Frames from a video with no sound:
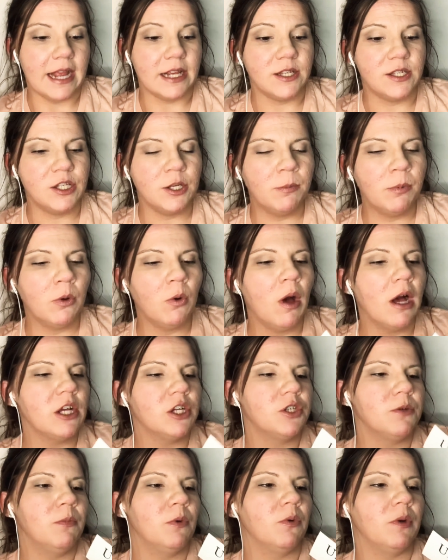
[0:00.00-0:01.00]

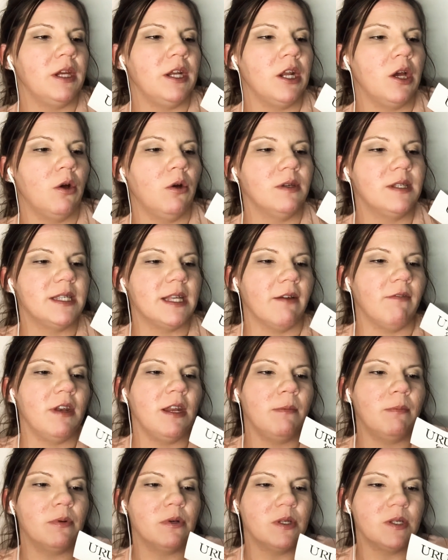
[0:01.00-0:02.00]
superwash merino,
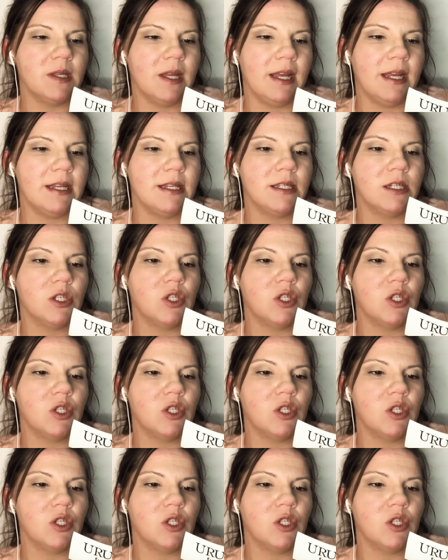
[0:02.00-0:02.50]
70%,